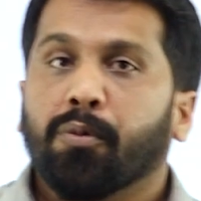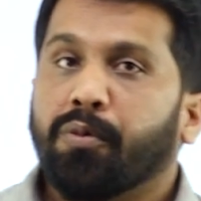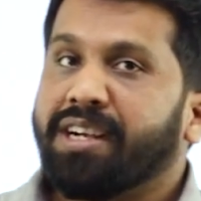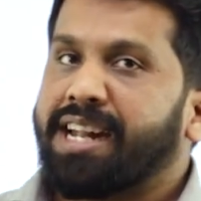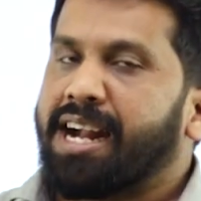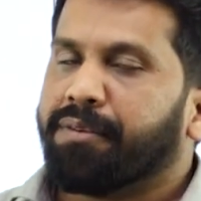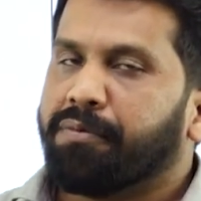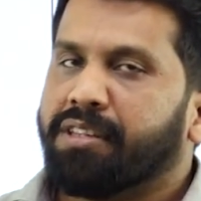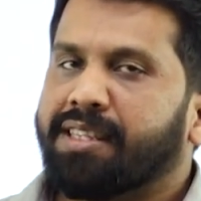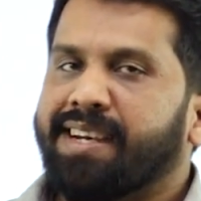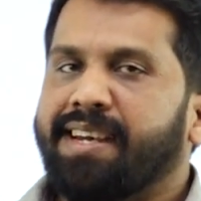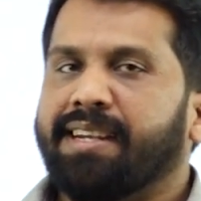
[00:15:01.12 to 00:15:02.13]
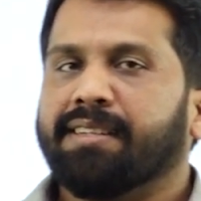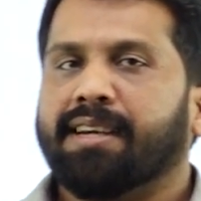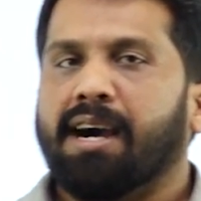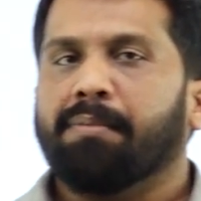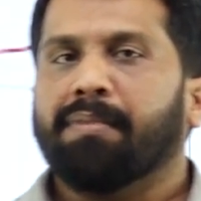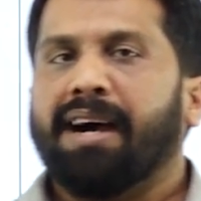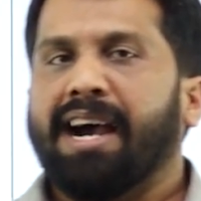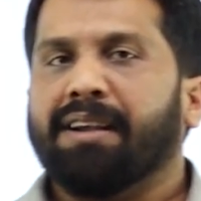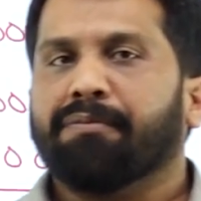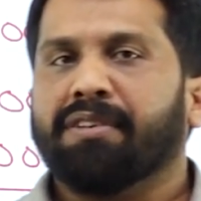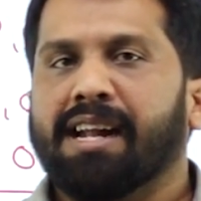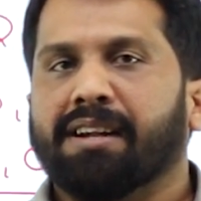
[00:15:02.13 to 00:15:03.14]
We done with income
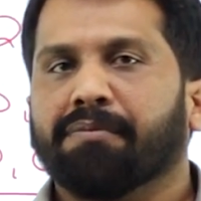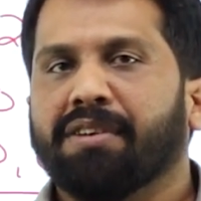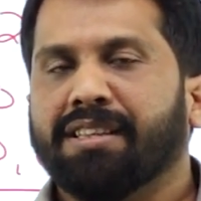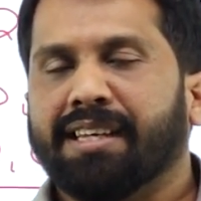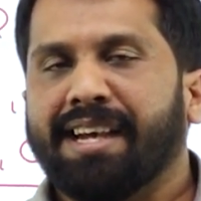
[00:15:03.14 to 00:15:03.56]
and we done with